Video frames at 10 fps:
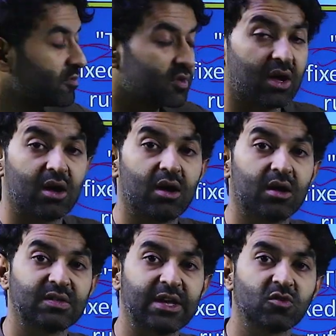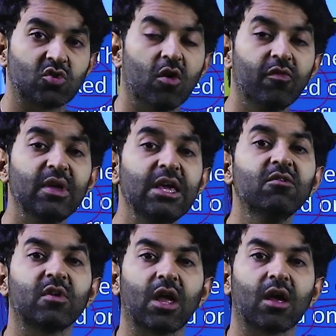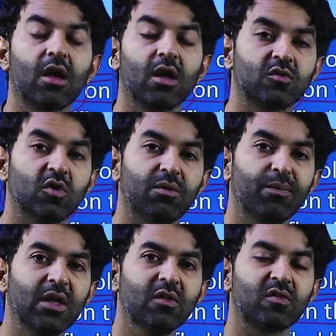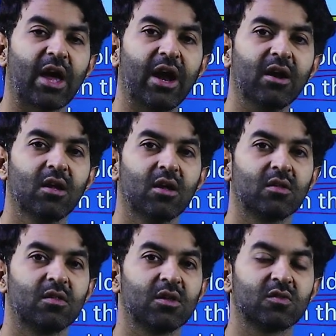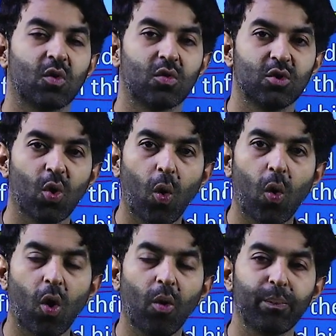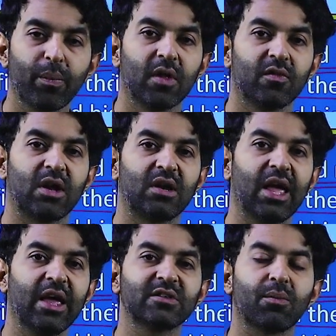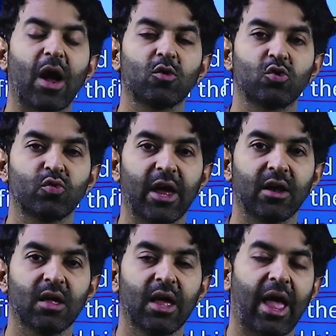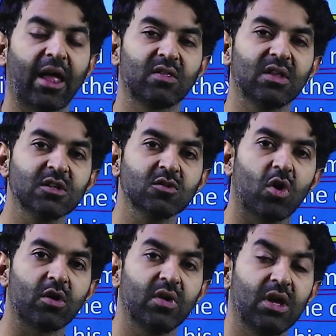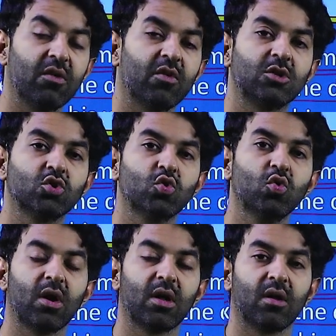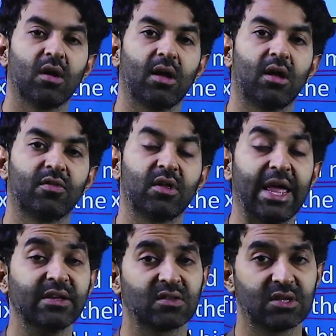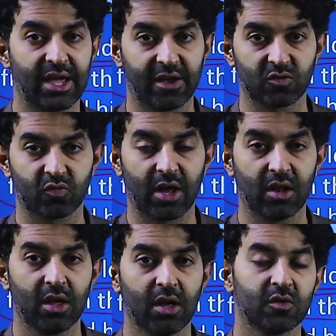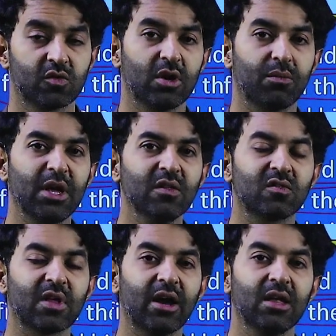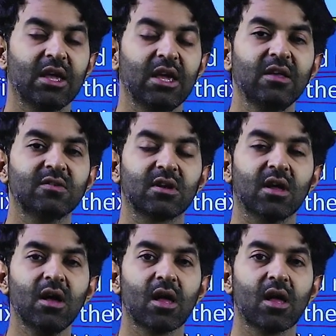a sense of evening. So it means that there's no hope, the day is about to end, and this is what he will do the next day as well. So it means that he's in a